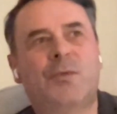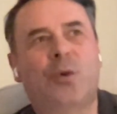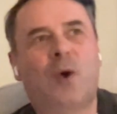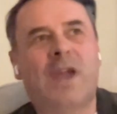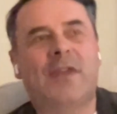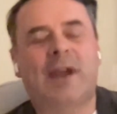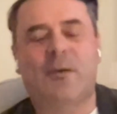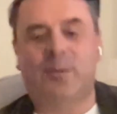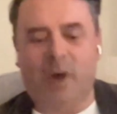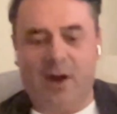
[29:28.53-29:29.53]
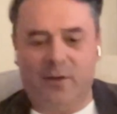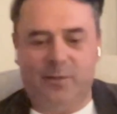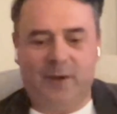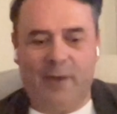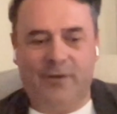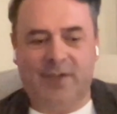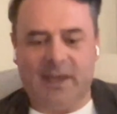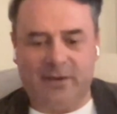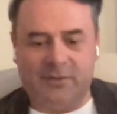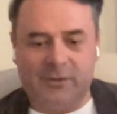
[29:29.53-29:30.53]
the way that I would
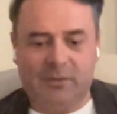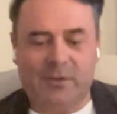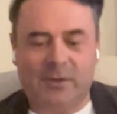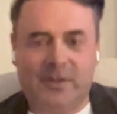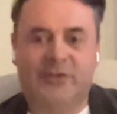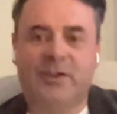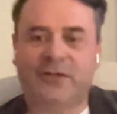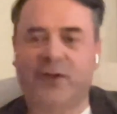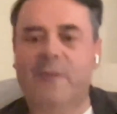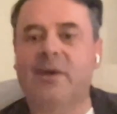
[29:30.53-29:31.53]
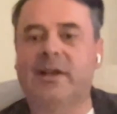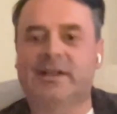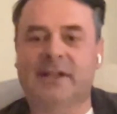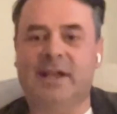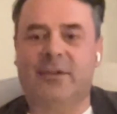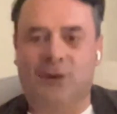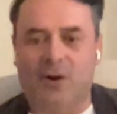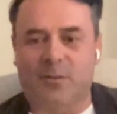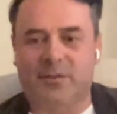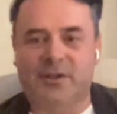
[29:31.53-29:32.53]
say it is, let's just frame it in today's
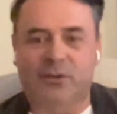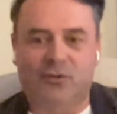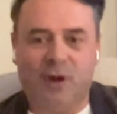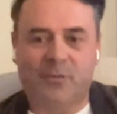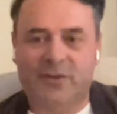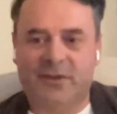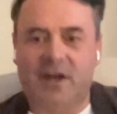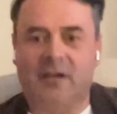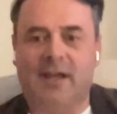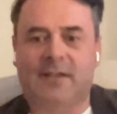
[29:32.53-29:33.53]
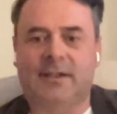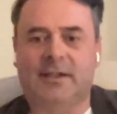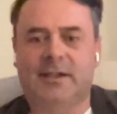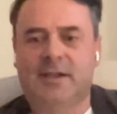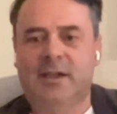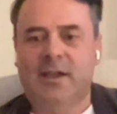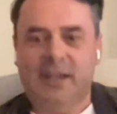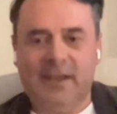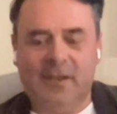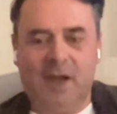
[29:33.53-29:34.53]
terms. Trump just got elected.
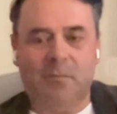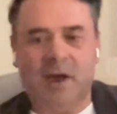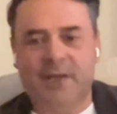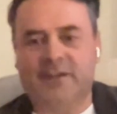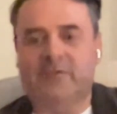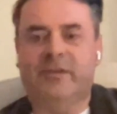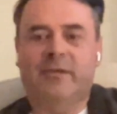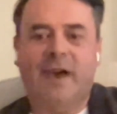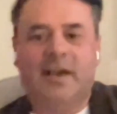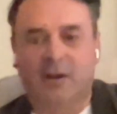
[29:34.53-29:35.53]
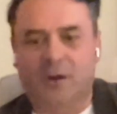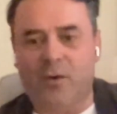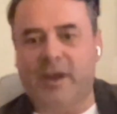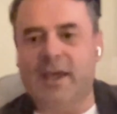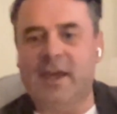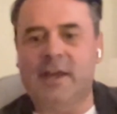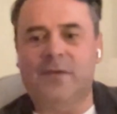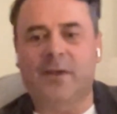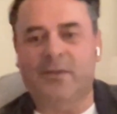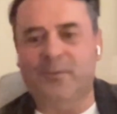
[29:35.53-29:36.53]
Elon Musk and Vivek are going in,
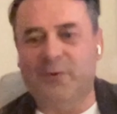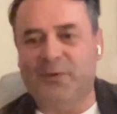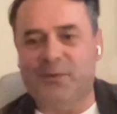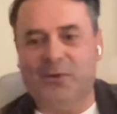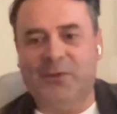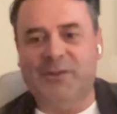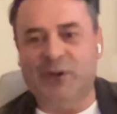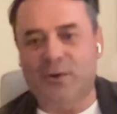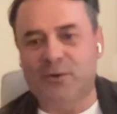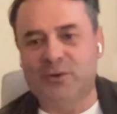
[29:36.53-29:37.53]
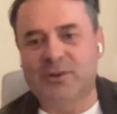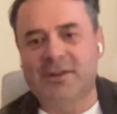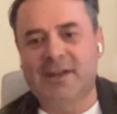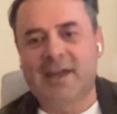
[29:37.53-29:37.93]
and with the Doge,